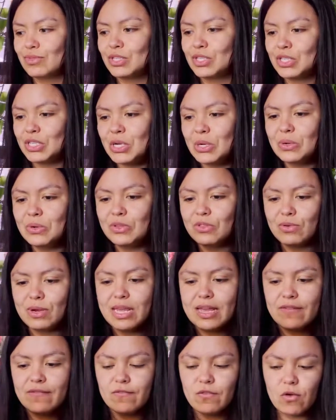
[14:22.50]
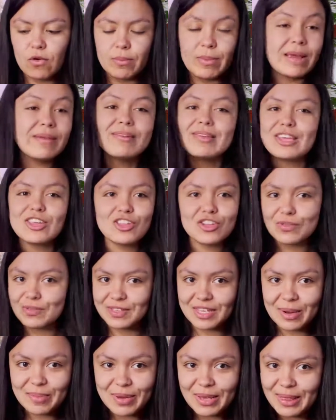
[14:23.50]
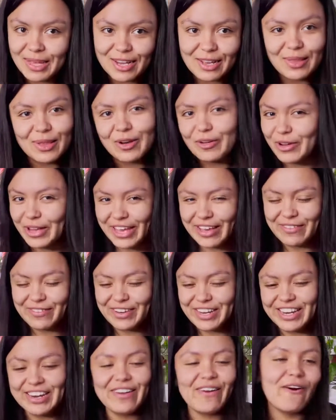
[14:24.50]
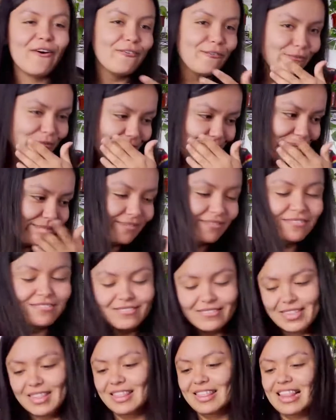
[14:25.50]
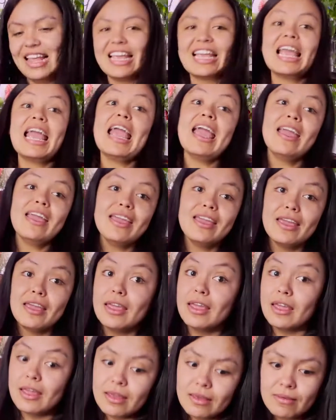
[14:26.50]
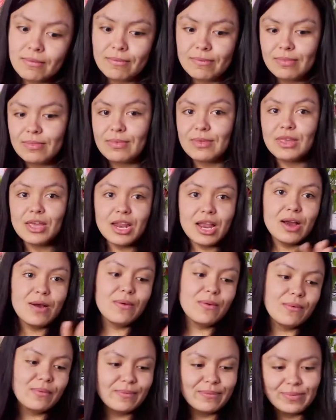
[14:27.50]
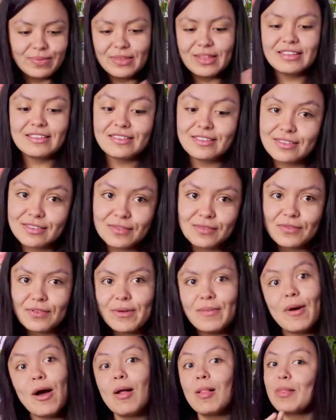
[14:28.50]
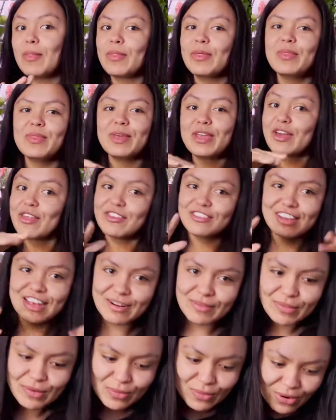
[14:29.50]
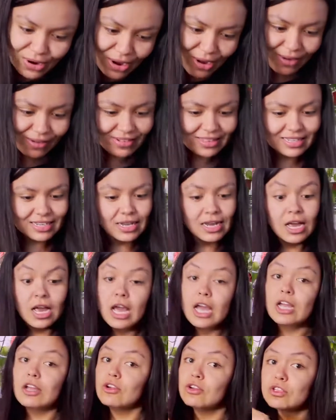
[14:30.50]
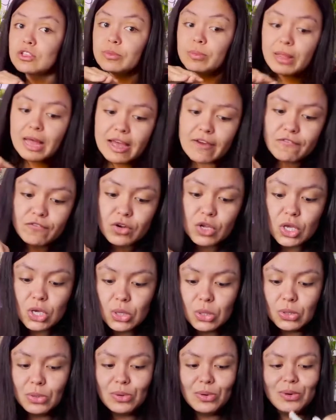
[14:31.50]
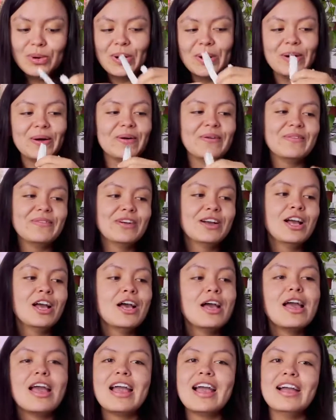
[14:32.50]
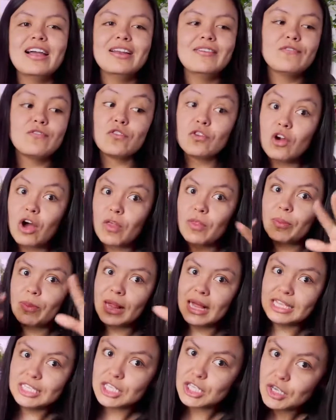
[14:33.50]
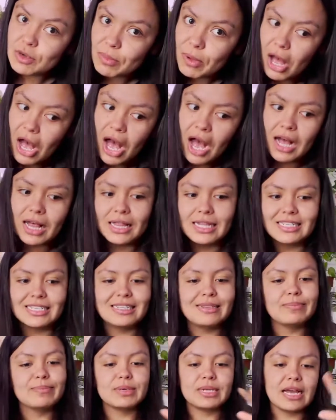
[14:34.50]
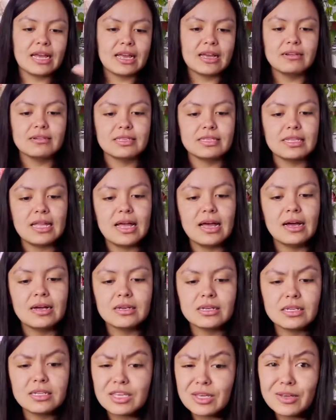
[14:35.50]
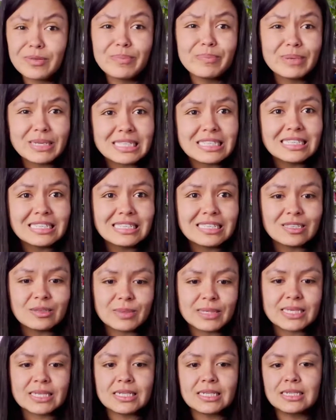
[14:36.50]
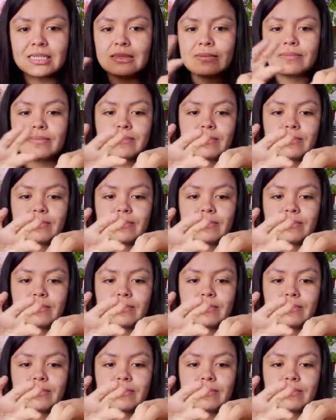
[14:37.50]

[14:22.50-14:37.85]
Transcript: 2, 3, 4. Maybe they should have sent me like a little gift, you know. Like, hey, you know, this is from all the other side of the world. Here's a plant for you. And for all the plants you bought. But I understand. Business is business.